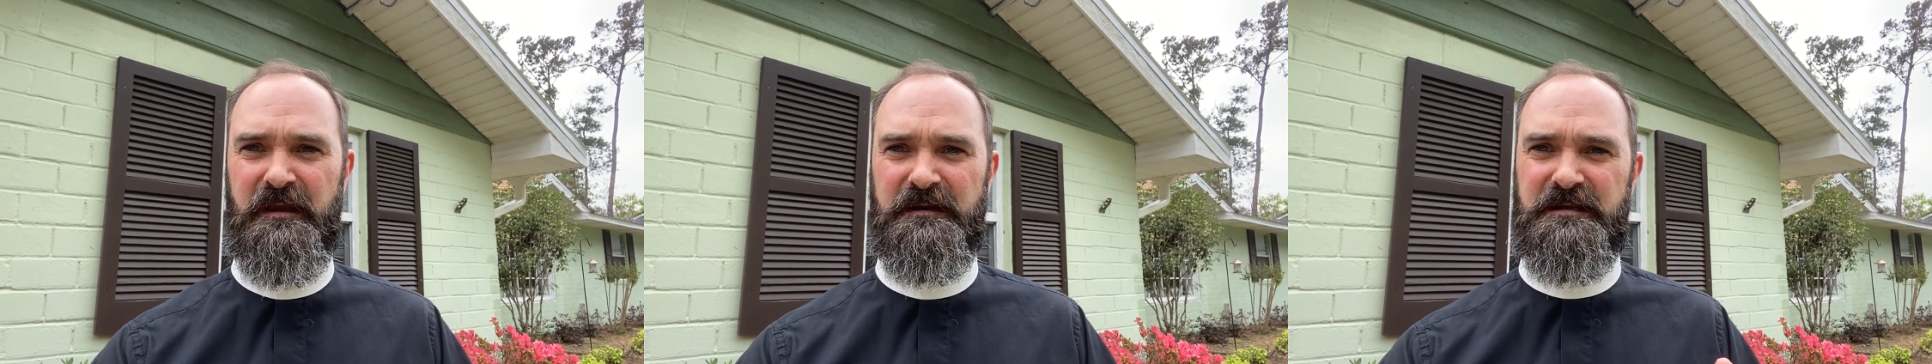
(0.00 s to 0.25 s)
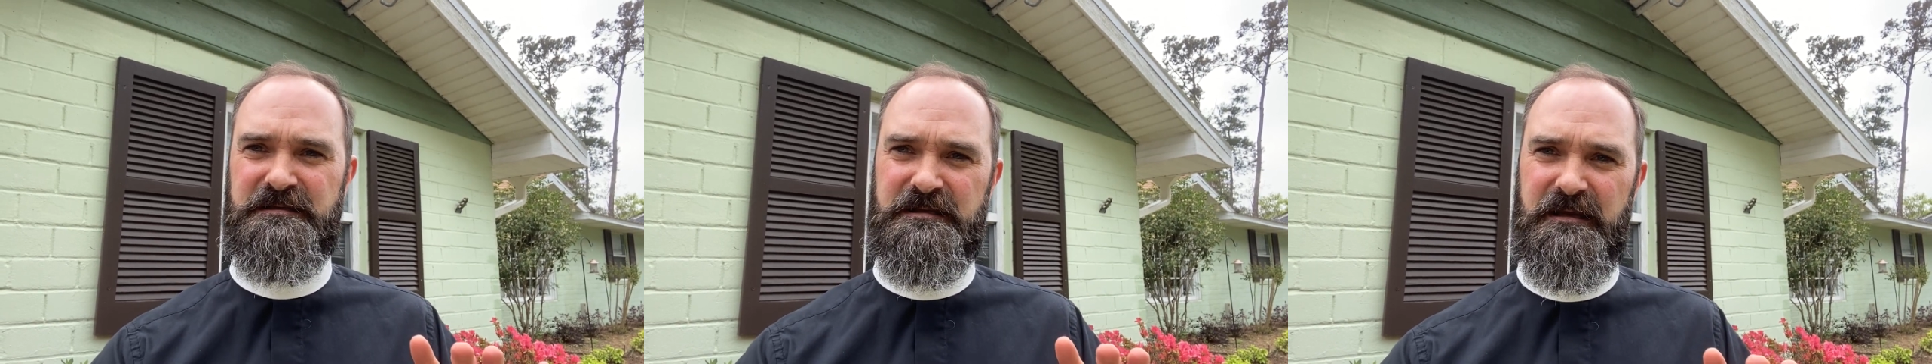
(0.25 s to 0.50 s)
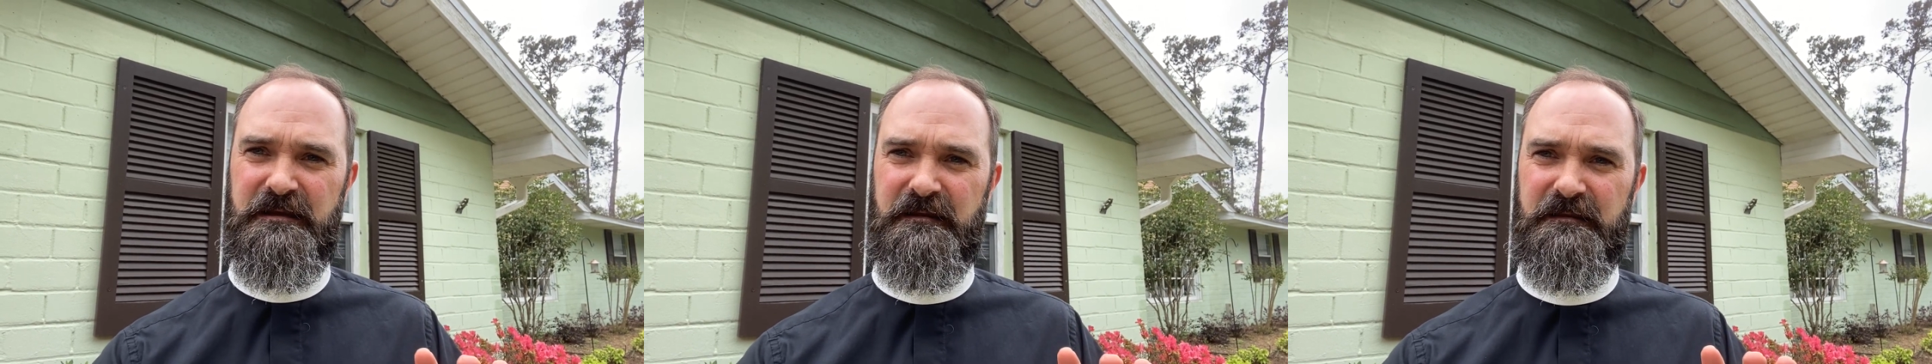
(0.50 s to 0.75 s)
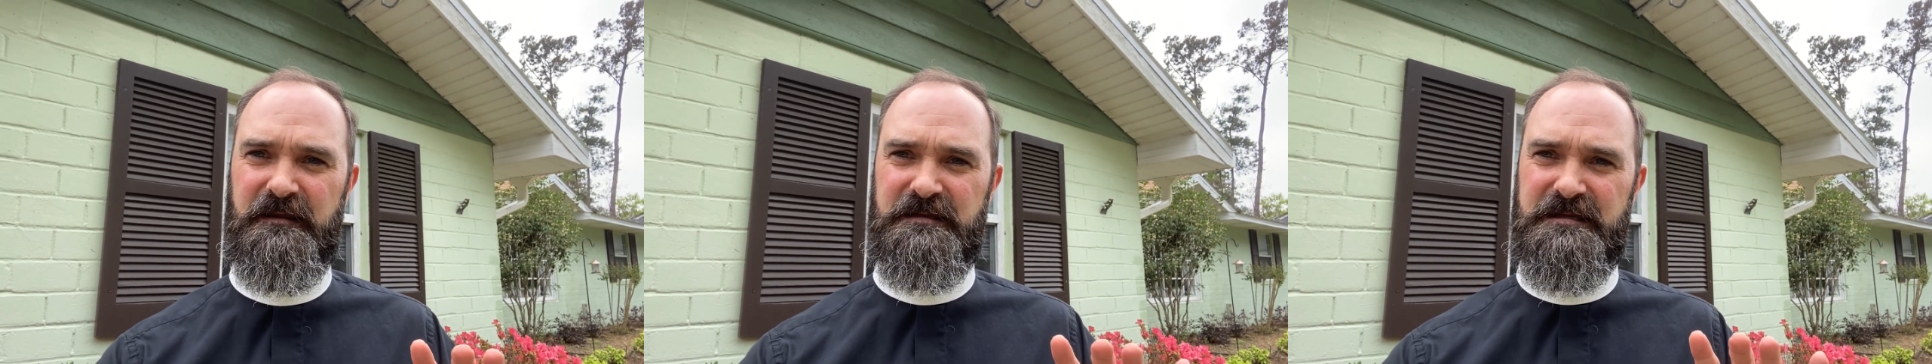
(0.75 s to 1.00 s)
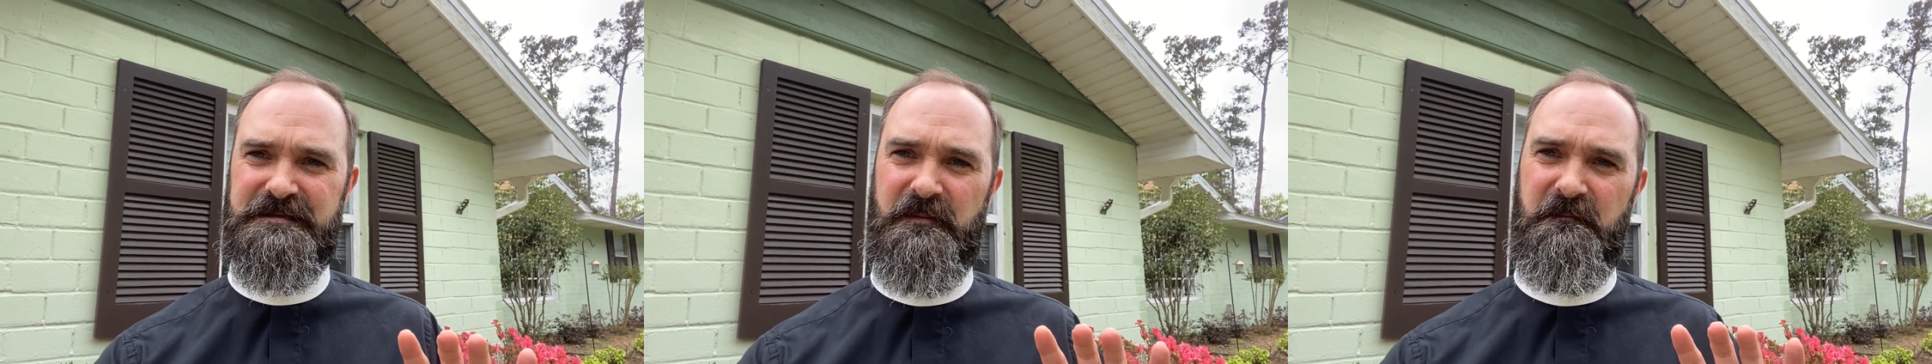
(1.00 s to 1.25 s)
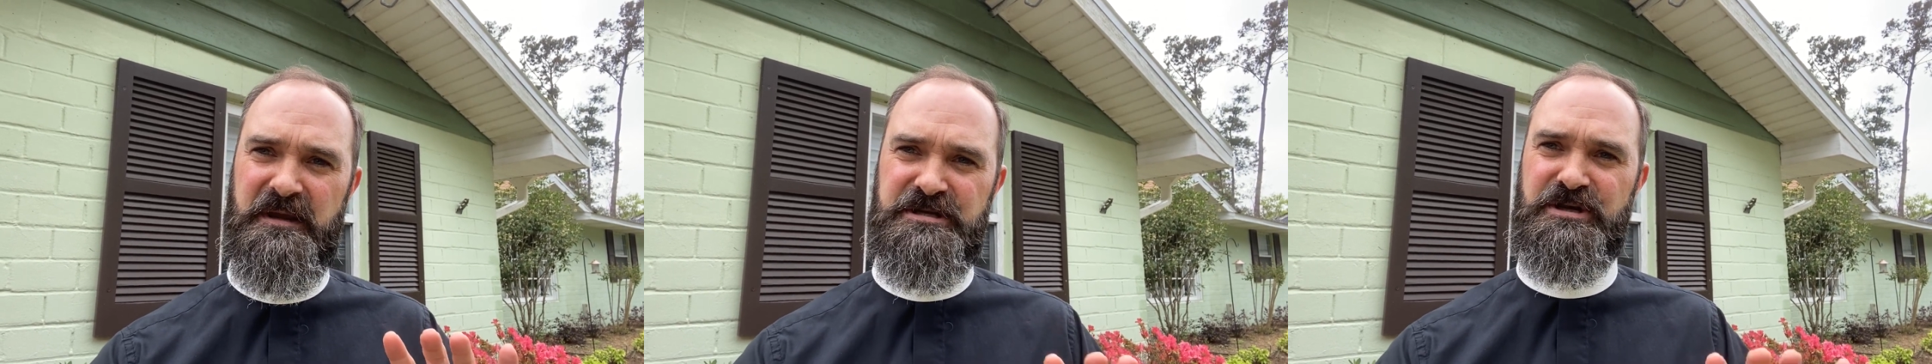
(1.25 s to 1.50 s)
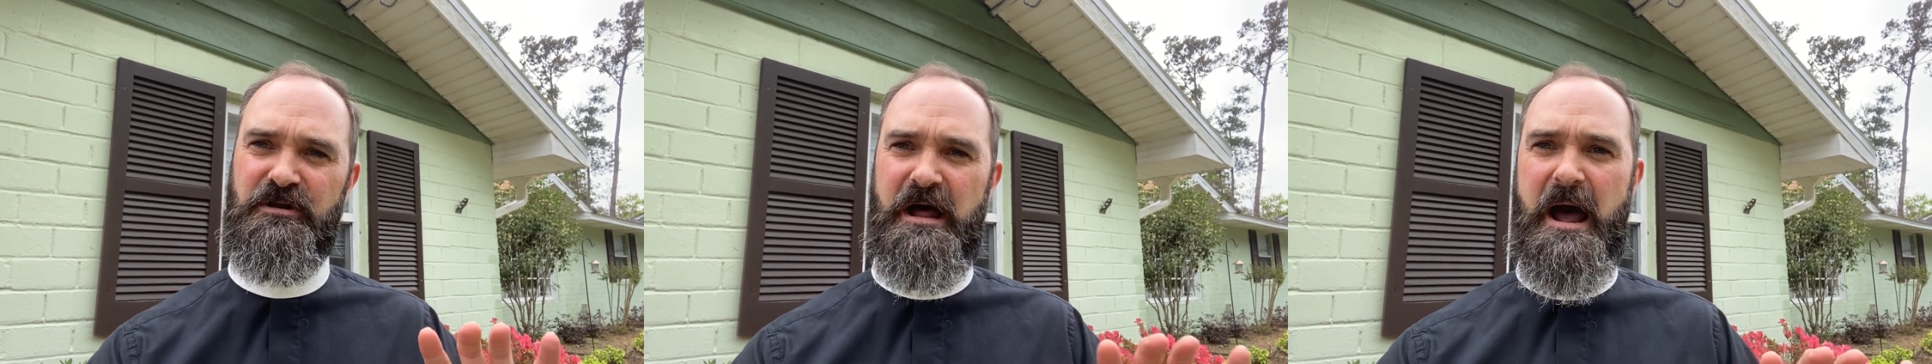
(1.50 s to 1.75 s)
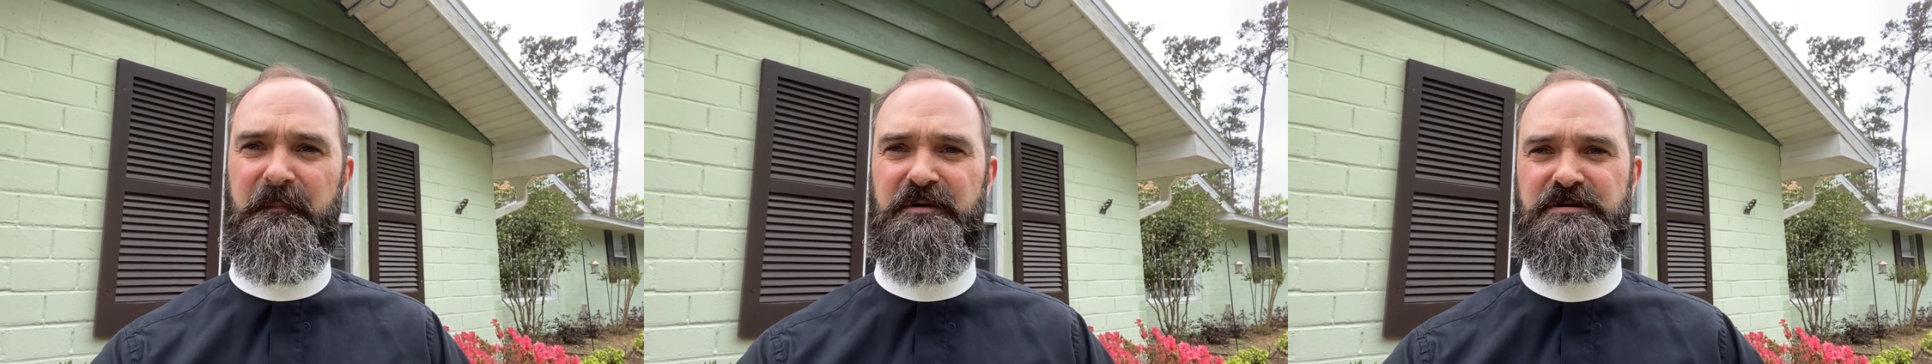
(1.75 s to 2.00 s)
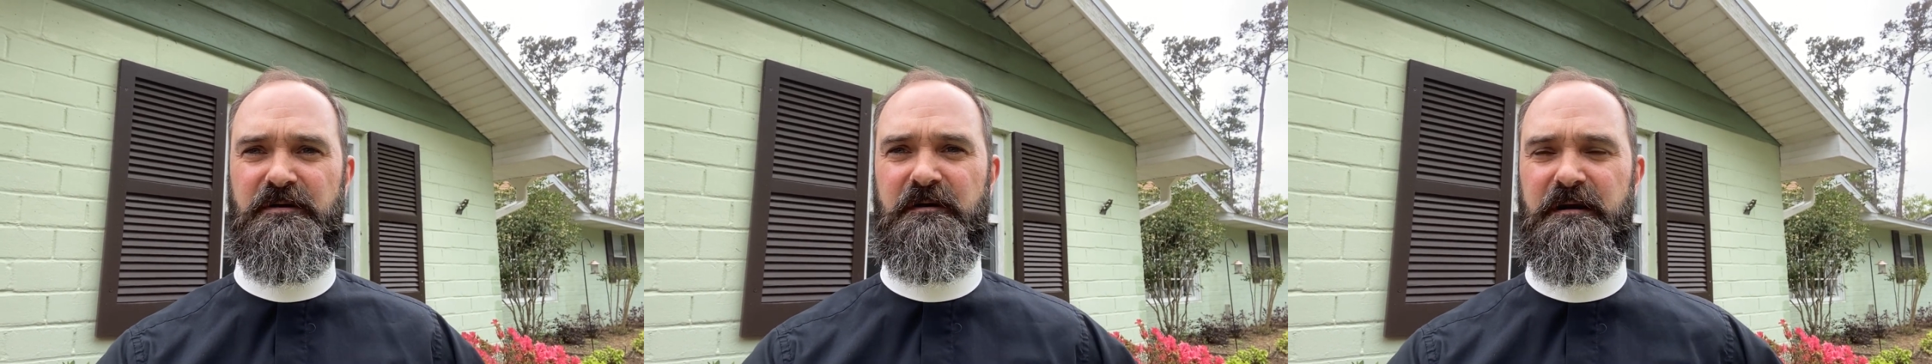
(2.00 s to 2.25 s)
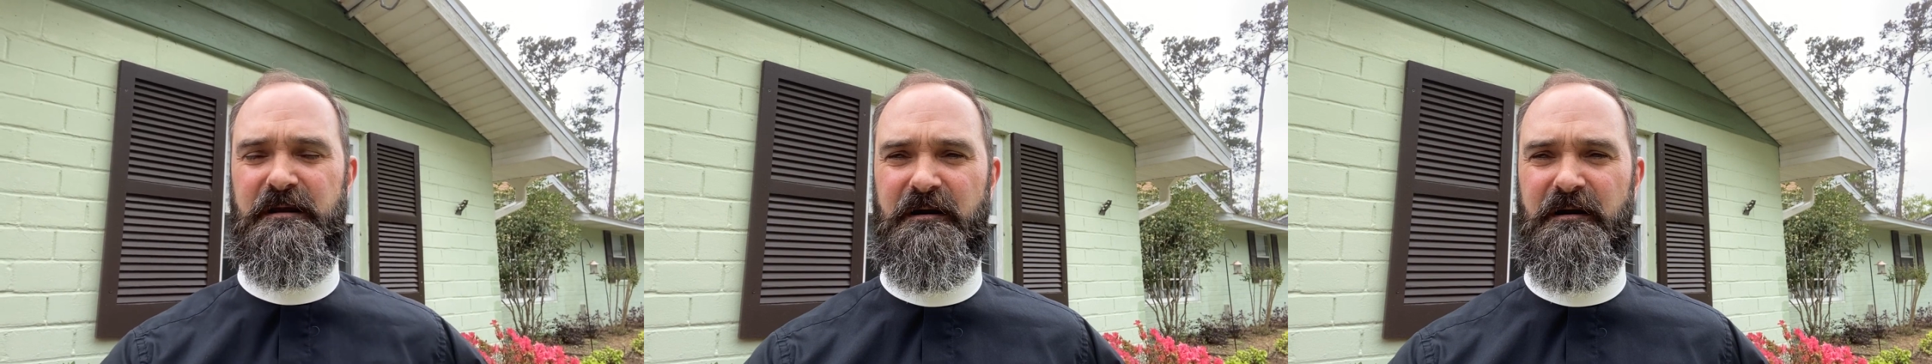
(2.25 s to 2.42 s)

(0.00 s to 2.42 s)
to see this as a missional opportunity